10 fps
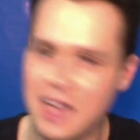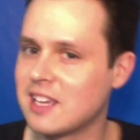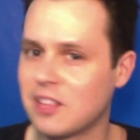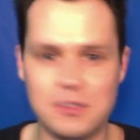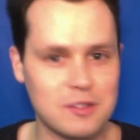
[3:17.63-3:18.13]

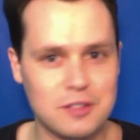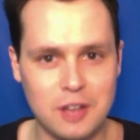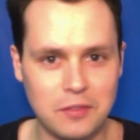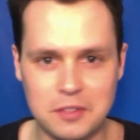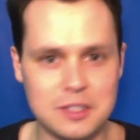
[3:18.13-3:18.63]
yet there's a
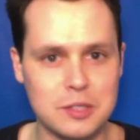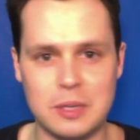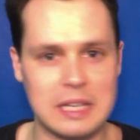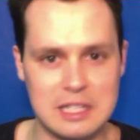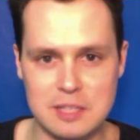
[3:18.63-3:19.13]
softness to
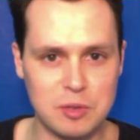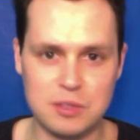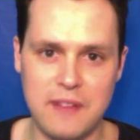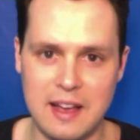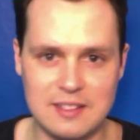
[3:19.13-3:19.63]
it. It's the
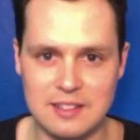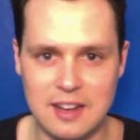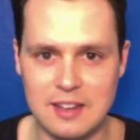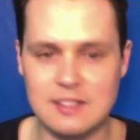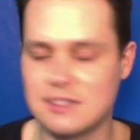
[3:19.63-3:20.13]
most
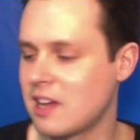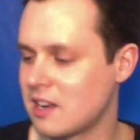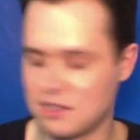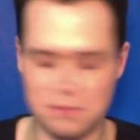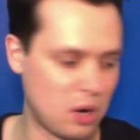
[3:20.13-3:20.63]
fascinating
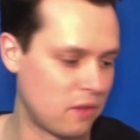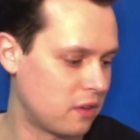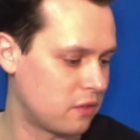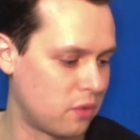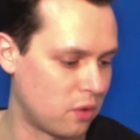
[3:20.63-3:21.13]
scent. It's
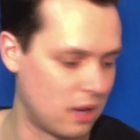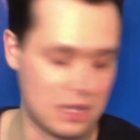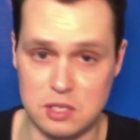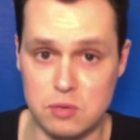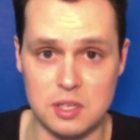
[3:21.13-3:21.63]
perfect for,
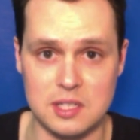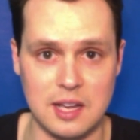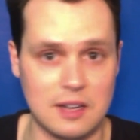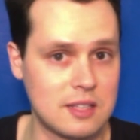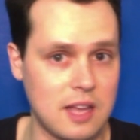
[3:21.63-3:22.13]
it's
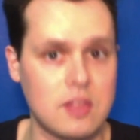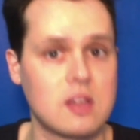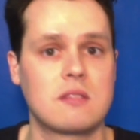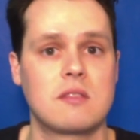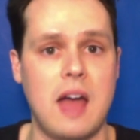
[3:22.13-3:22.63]
unisex,
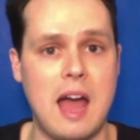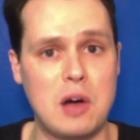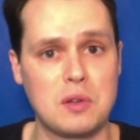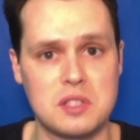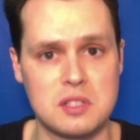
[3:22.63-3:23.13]
and the
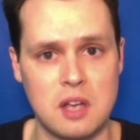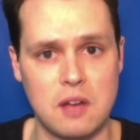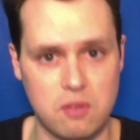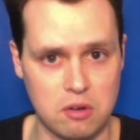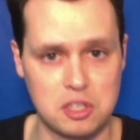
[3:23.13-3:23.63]
house
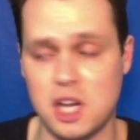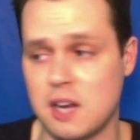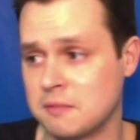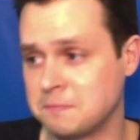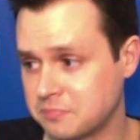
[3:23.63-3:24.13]
of
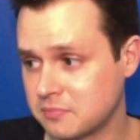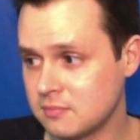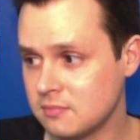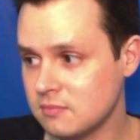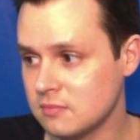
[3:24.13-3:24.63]
Kurkdjian
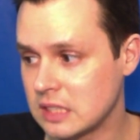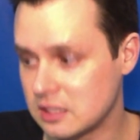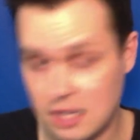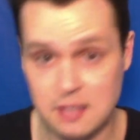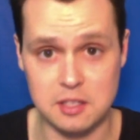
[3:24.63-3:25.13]

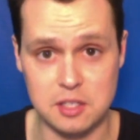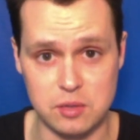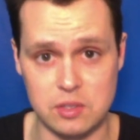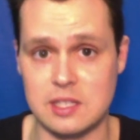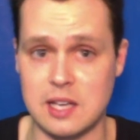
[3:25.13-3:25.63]
says it's
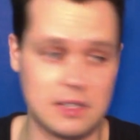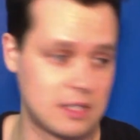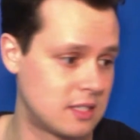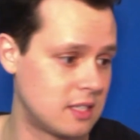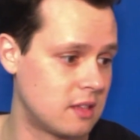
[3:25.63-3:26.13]

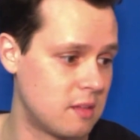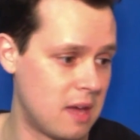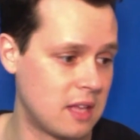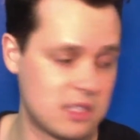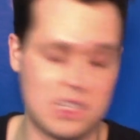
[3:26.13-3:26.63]
unisex. It's in the
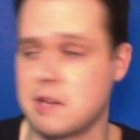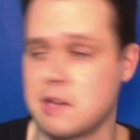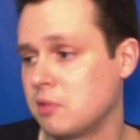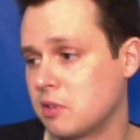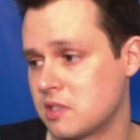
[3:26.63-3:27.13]
men's
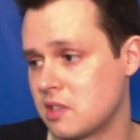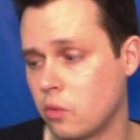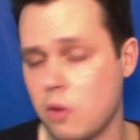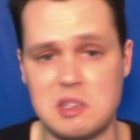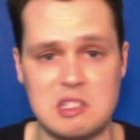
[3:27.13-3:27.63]
sampler, it's in the
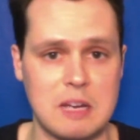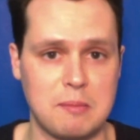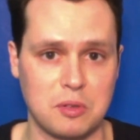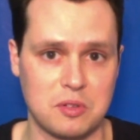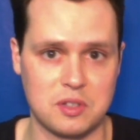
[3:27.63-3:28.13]
women's
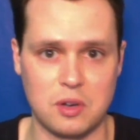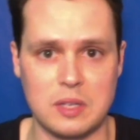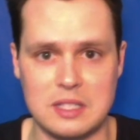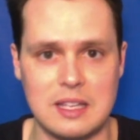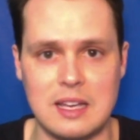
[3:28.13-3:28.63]
sampler. So
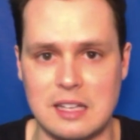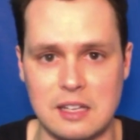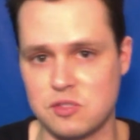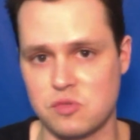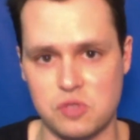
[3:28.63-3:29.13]
it's like,
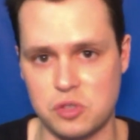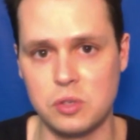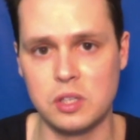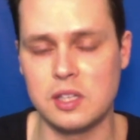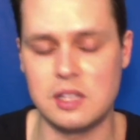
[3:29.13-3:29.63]
it's
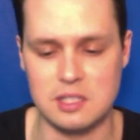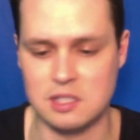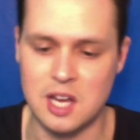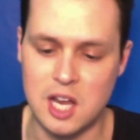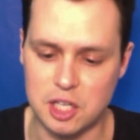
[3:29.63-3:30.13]
truly
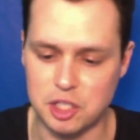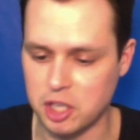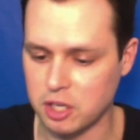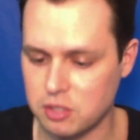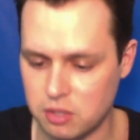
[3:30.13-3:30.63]
this
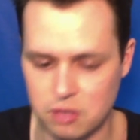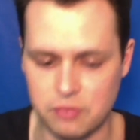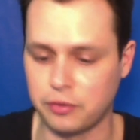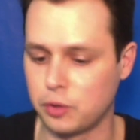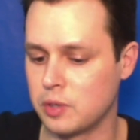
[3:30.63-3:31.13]
gender
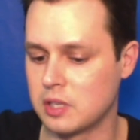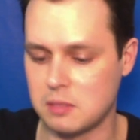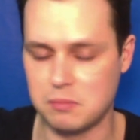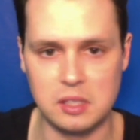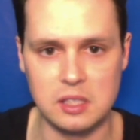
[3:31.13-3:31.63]
fluid,
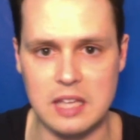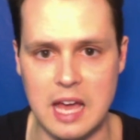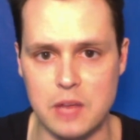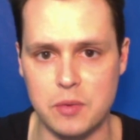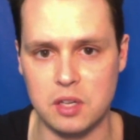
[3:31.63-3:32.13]
completely
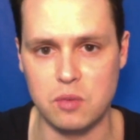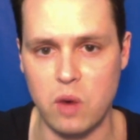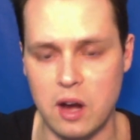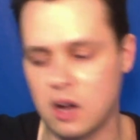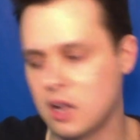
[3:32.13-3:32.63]
anyone can
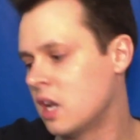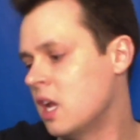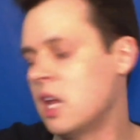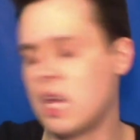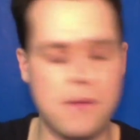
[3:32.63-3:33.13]
wear it.
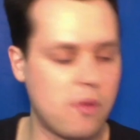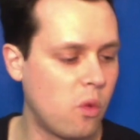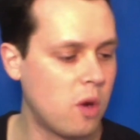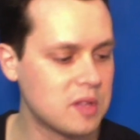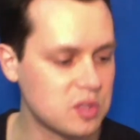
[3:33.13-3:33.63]
If a
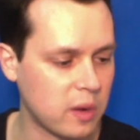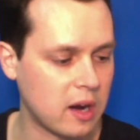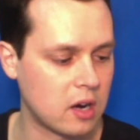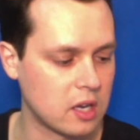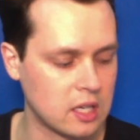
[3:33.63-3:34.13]
woman's
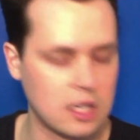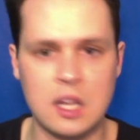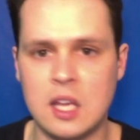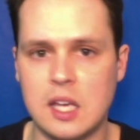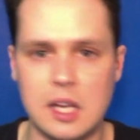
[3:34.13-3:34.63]
wearing it,
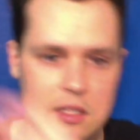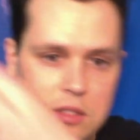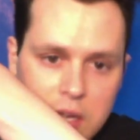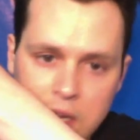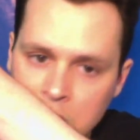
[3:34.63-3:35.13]

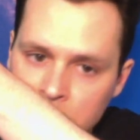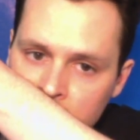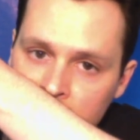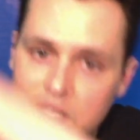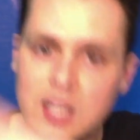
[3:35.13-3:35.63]
it's like,
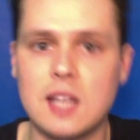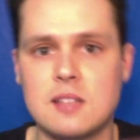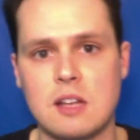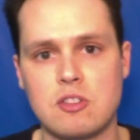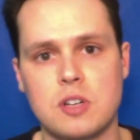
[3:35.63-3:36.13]
it
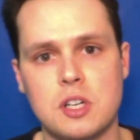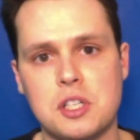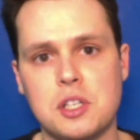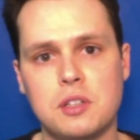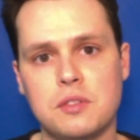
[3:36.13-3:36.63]
has that
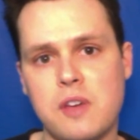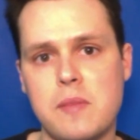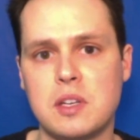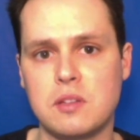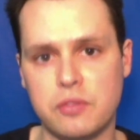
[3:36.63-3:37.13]
traditional
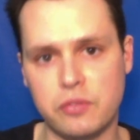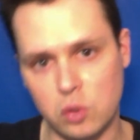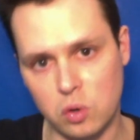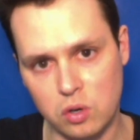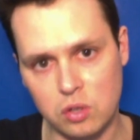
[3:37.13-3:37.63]
feminine
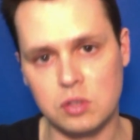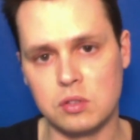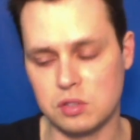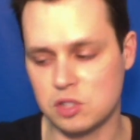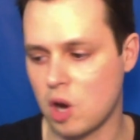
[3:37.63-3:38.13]

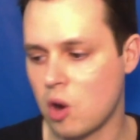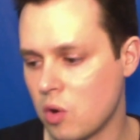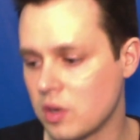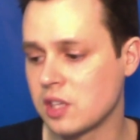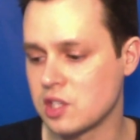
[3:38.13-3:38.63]
floral
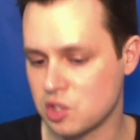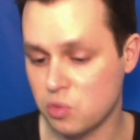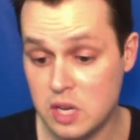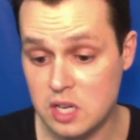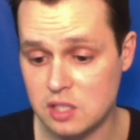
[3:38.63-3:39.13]
tone and
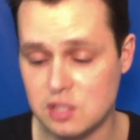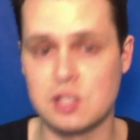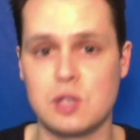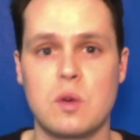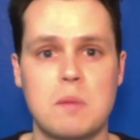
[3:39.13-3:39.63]

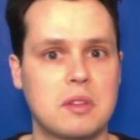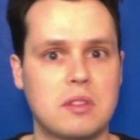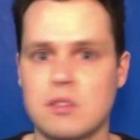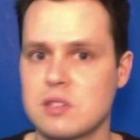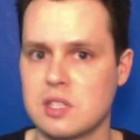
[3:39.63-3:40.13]
sweetness to it,
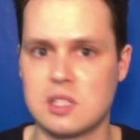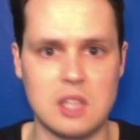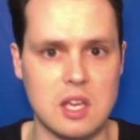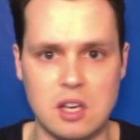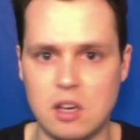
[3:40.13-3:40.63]
but there's
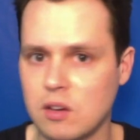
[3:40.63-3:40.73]
this like